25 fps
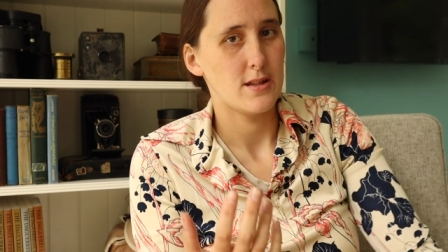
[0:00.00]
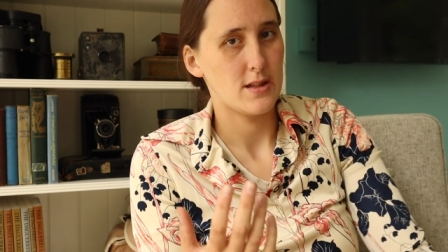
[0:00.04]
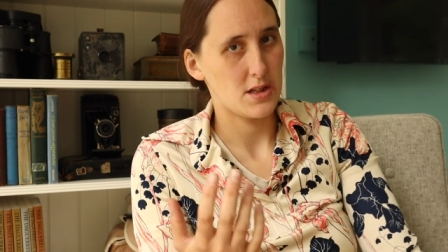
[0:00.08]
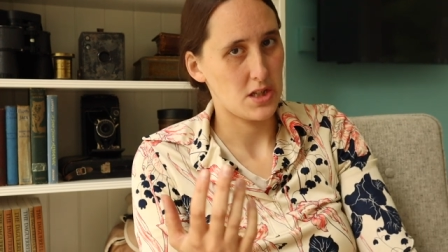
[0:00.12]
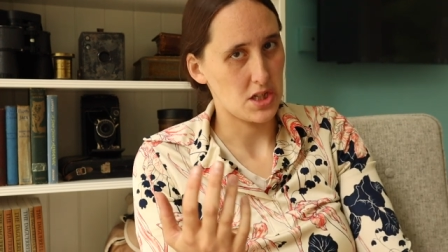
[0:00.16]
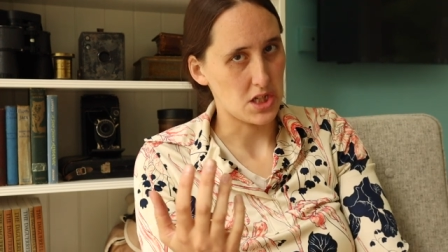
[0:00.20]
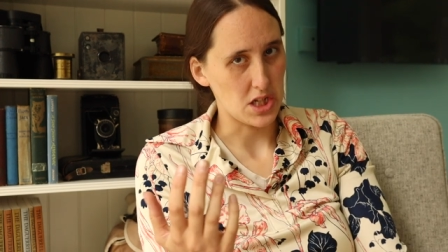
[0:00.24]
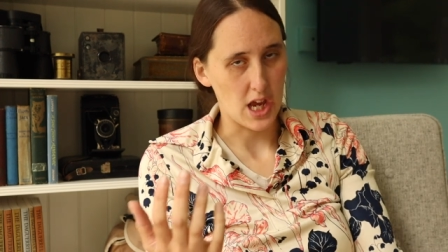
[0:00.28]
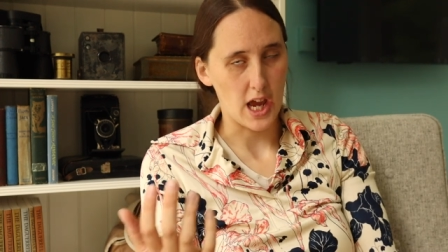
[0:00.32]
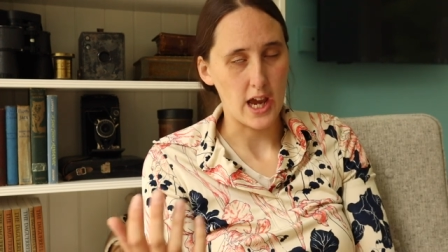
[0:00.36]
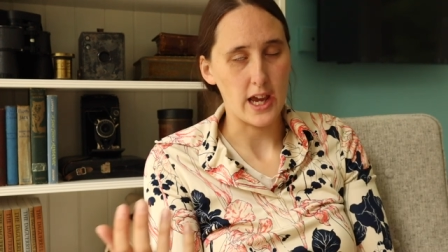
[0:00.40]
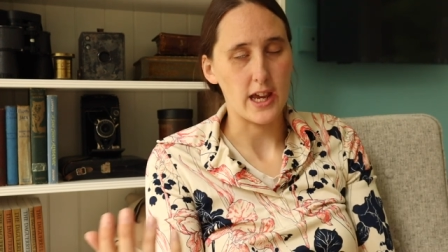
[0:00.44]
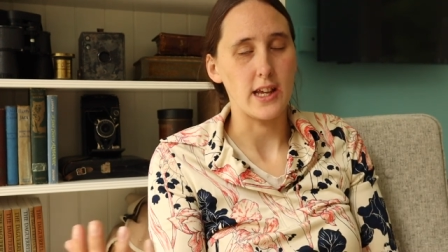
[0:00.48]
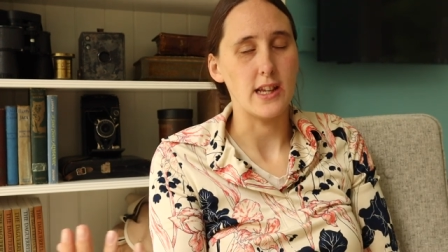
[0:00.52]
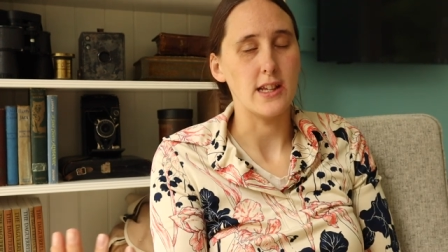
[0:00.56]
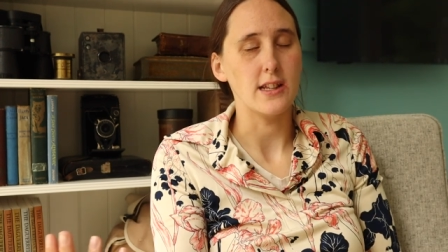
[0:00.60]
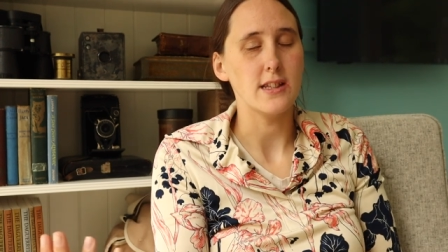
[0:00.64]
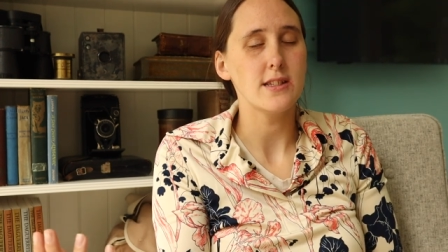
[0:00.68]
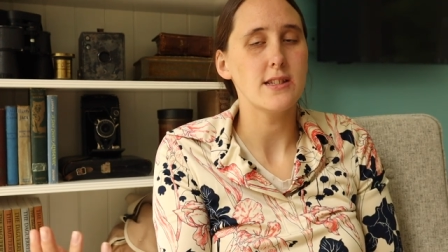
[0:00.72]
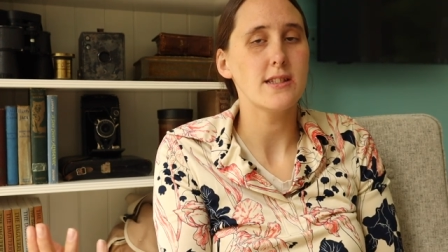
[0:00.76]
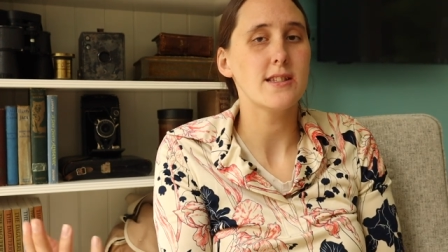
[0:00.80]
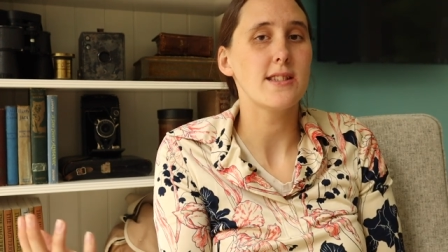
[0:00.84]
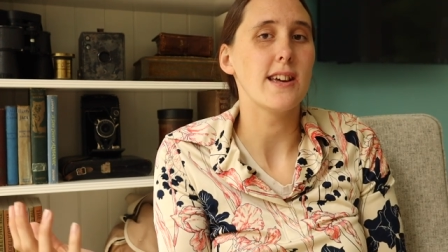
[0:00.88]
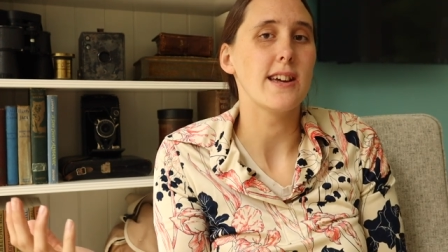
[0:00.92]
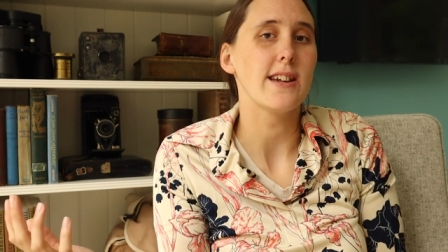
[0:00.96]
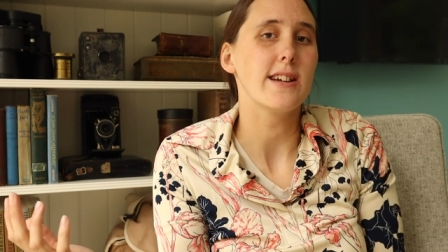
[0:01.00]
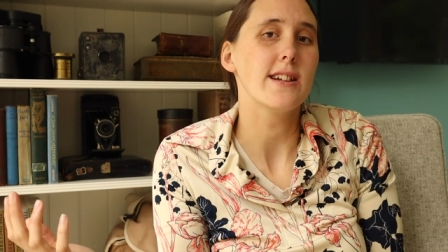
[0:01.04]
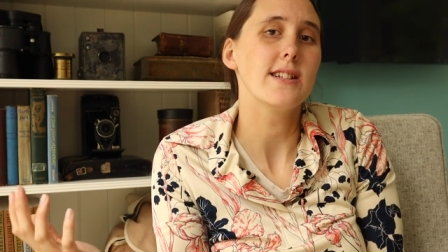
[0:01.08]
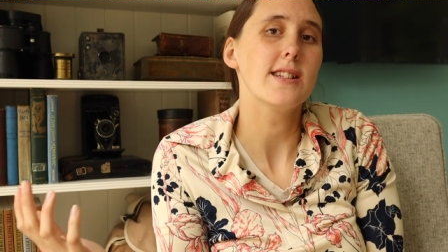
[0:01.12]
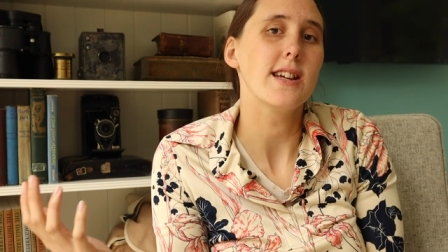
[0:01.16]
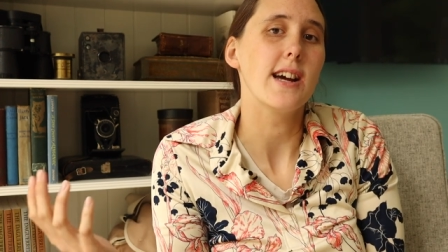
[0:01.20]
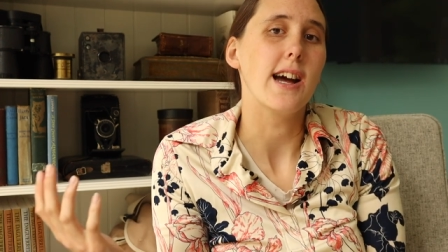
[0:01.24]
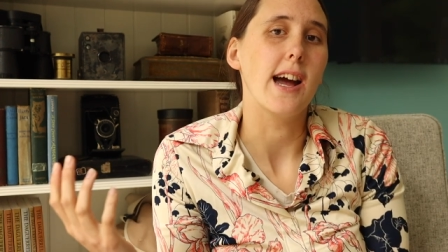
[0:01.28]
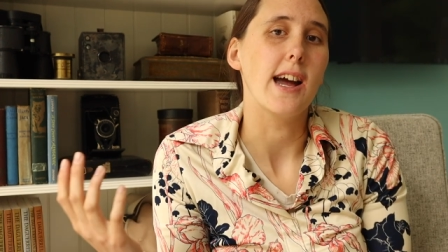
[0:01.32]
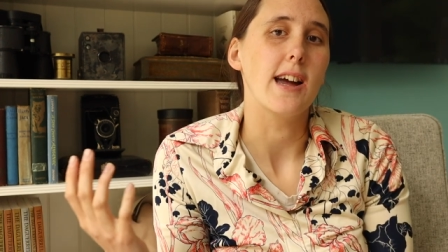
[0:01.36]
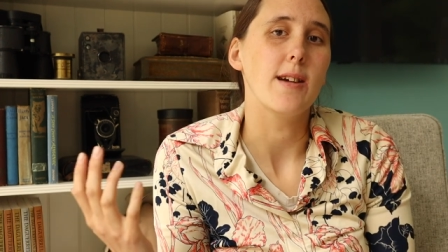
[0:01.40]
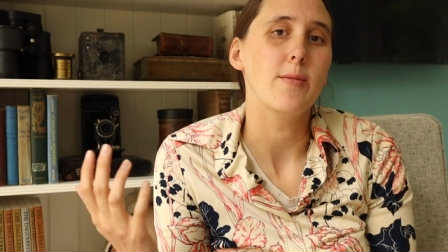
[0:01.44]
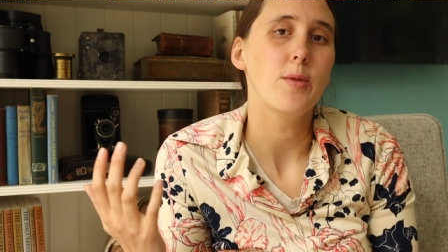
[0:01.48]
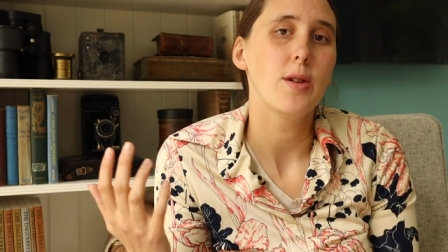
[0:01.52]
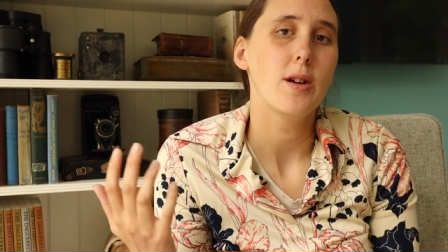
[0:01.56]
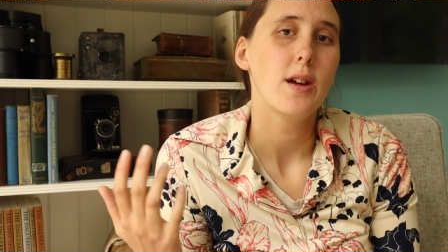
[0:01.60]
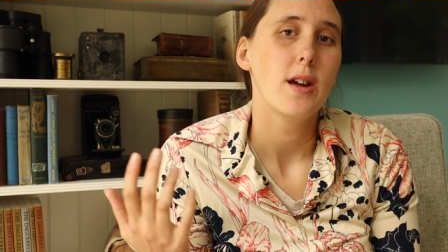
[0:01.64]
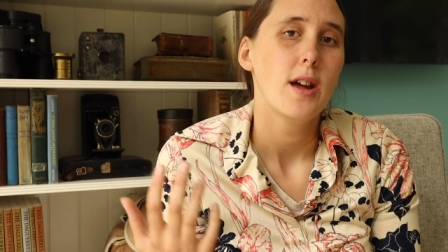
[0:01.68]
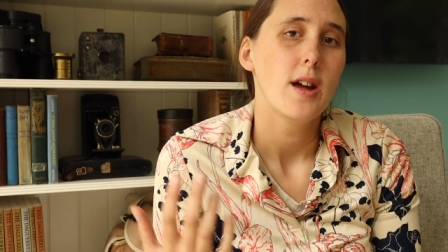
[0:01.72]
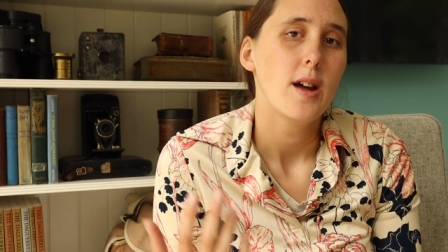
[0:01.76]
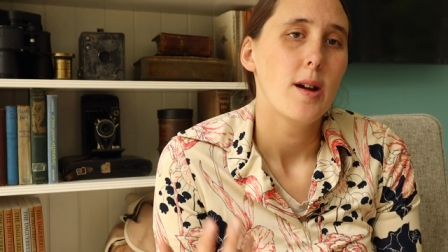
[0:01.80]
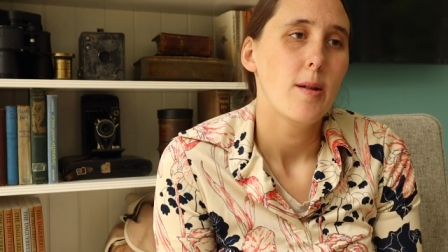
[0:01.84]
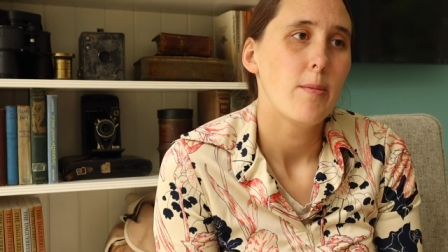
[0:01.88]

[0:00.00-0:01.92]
seconds at a time,